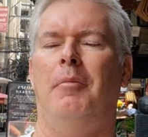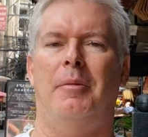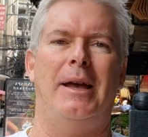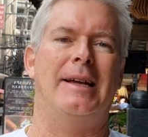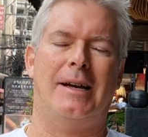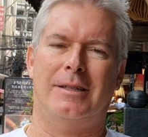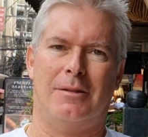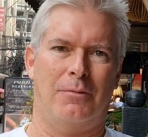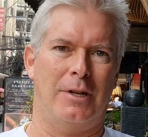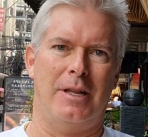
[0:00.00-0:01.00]
But Bangkok is
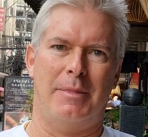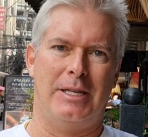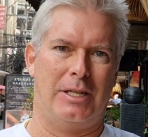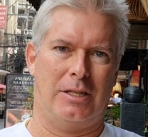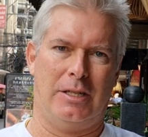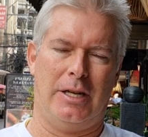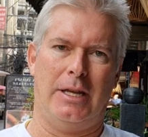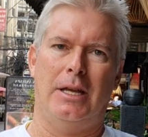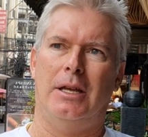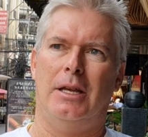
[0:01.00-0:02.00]
a really amazing city.